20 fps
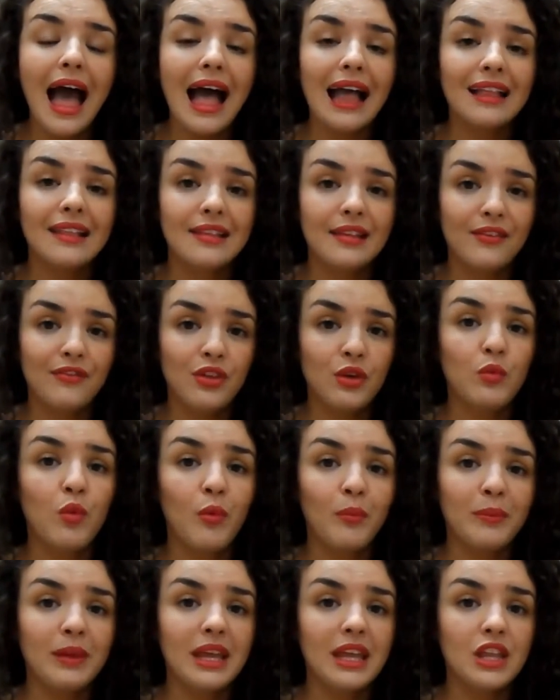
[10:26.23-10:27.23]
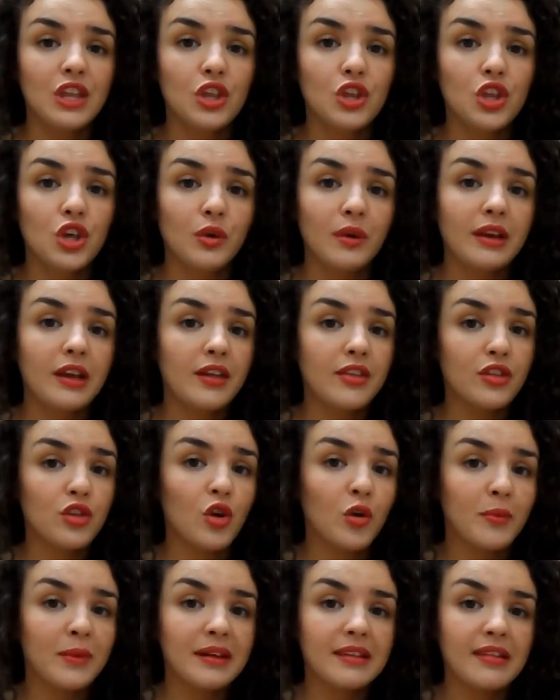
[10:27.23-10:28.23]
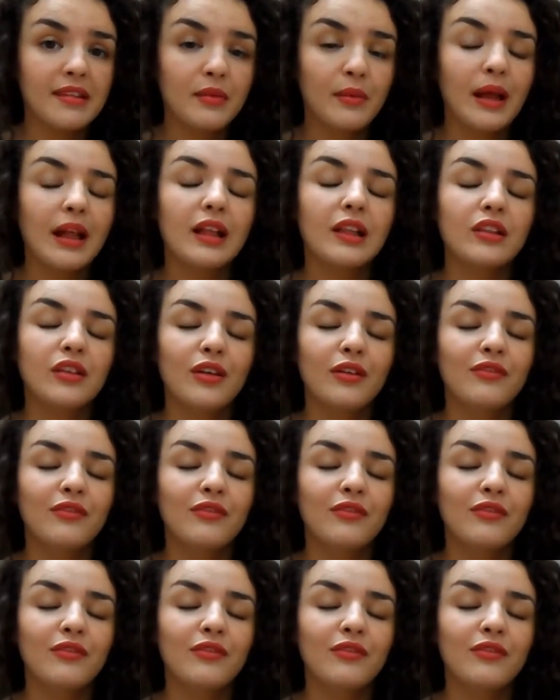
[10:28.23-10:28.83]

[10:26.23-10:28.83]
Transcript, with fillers: and if you want me to do any other topics as well,